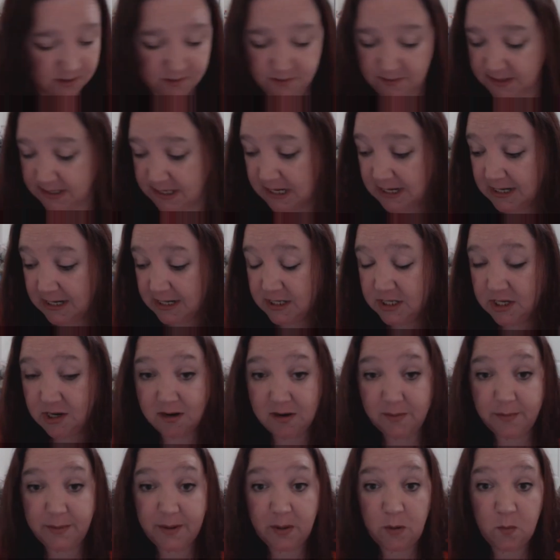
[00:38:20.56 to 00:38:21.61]
What else was I going to
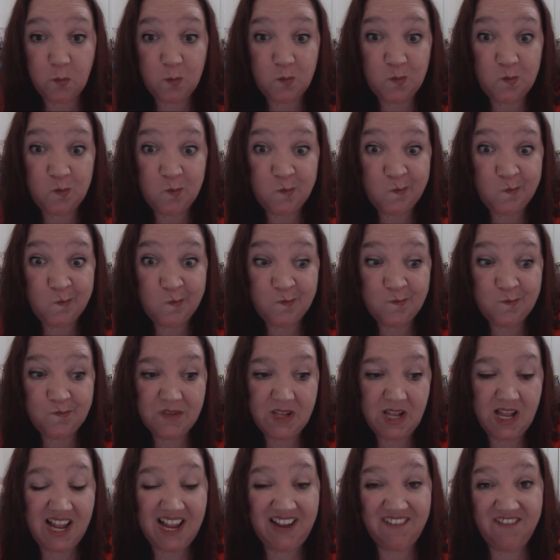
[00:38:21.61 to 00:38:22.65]
talk about?
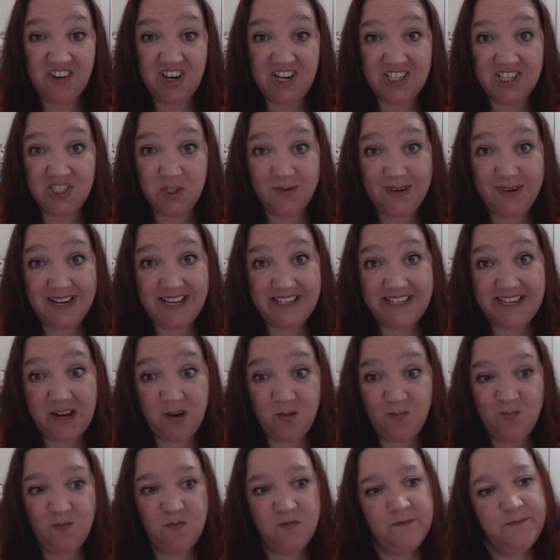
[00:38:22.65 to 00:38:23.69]
I forgot to write it
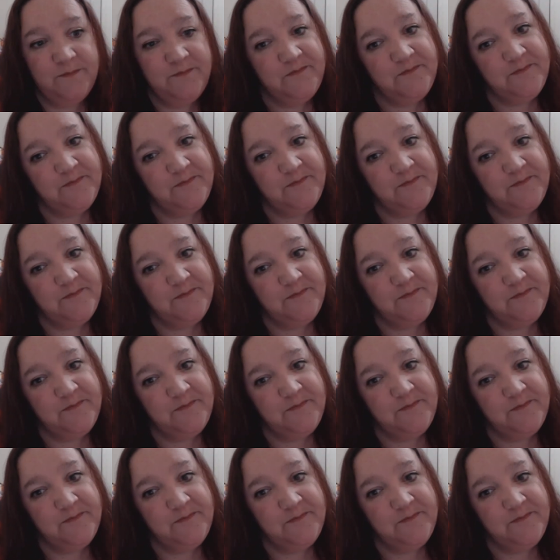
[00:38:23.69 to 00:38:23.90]
down.